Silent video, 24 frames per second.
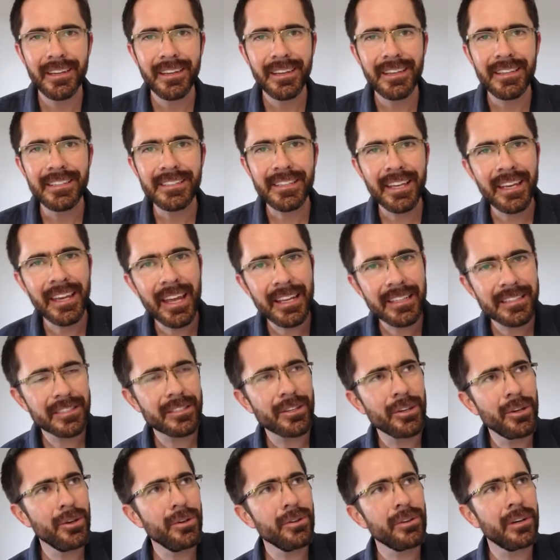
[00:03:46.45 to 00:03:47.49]
is connected to
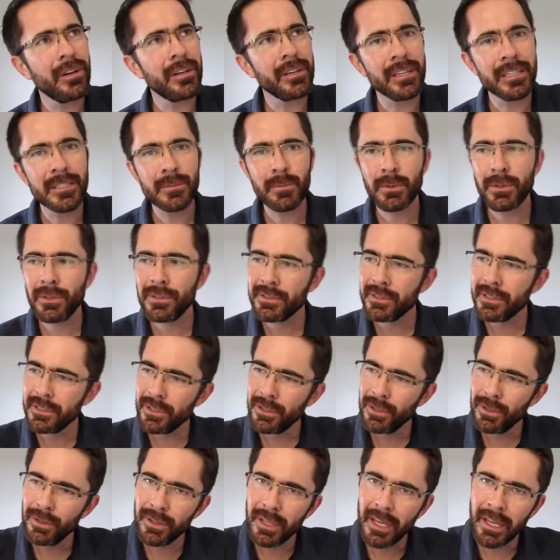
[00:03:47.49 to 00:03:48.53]
who God is, but also to
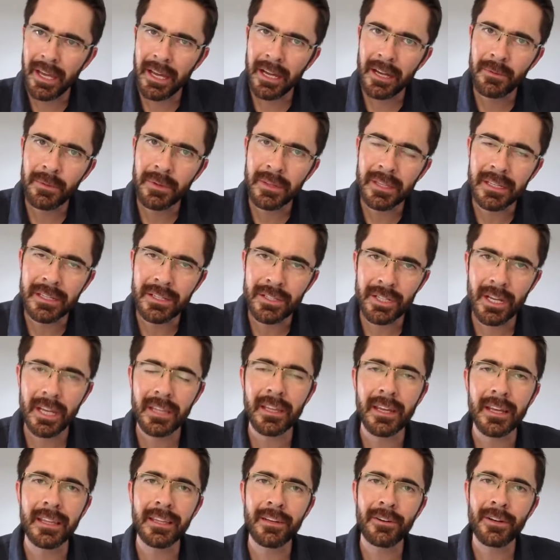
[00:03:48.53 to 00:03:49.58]
who they are with each other
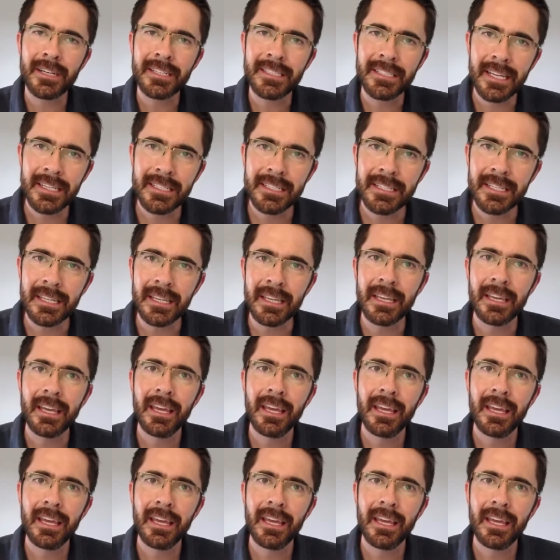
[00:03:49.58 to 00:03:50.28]
and their identity.